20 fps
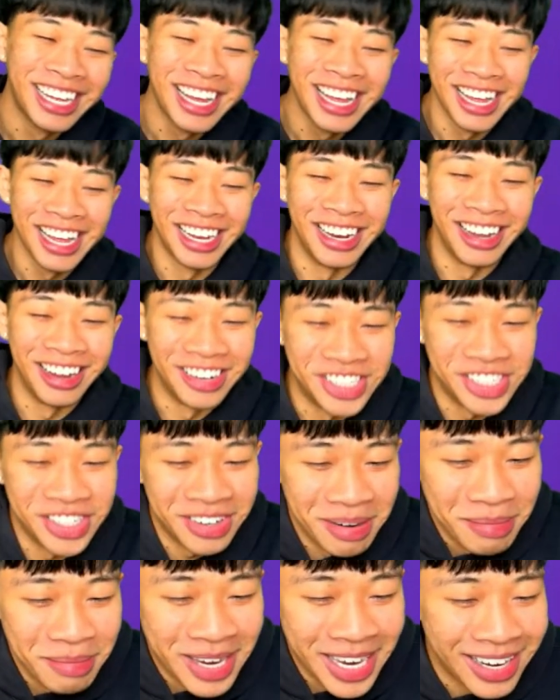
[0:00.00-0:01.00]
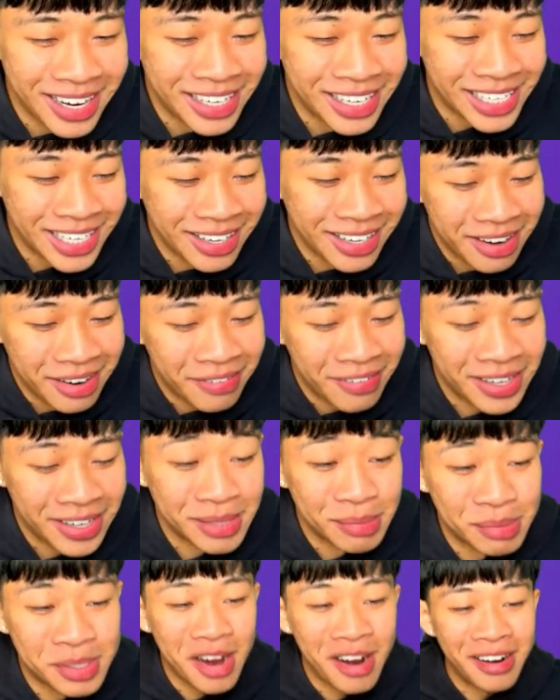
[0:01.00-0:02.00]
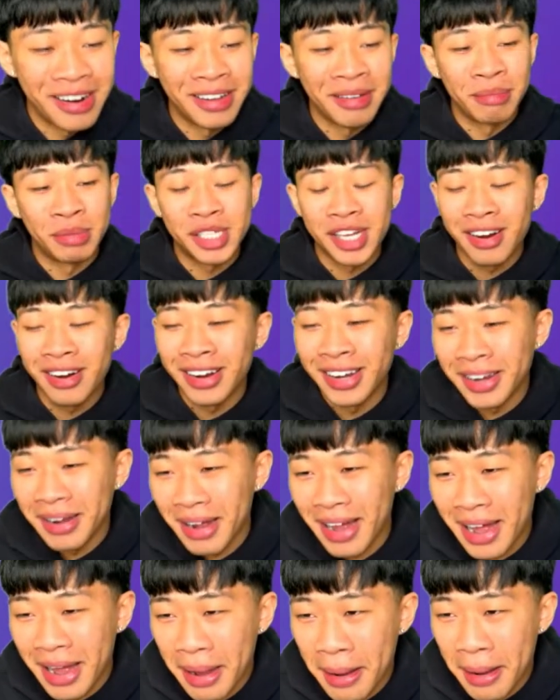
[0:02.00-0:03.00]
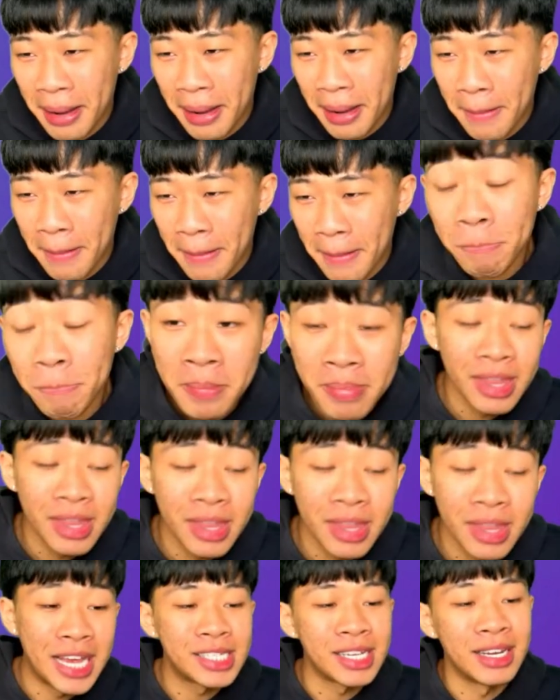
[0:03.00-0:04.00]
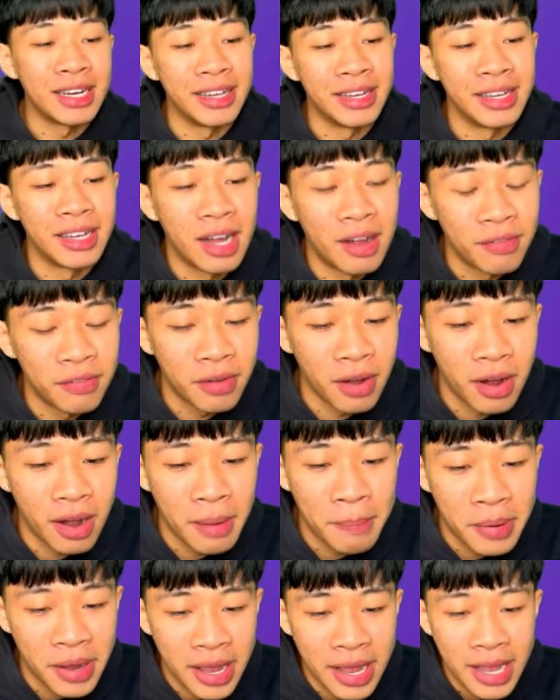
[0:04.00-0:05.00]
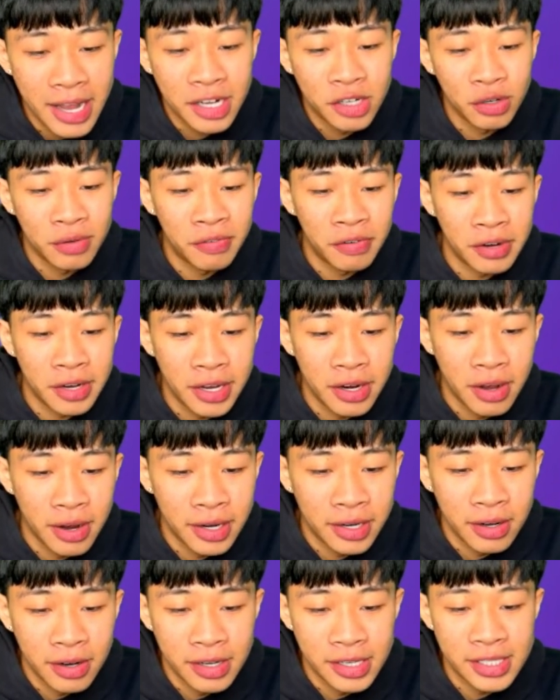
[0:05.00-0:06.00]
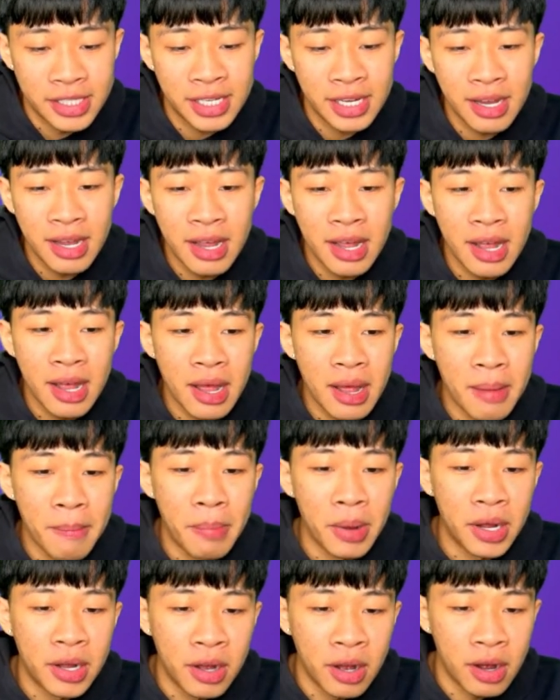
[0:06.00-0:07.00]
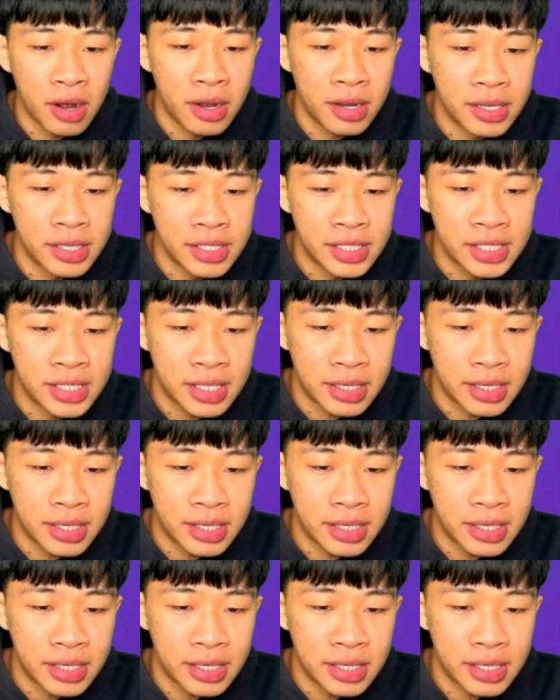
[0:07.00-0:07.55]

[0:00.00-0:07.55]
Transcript: No, joke. I'm kidding to United fans. I'm sorry. Basically, I've got a bit of hatred for the United guys because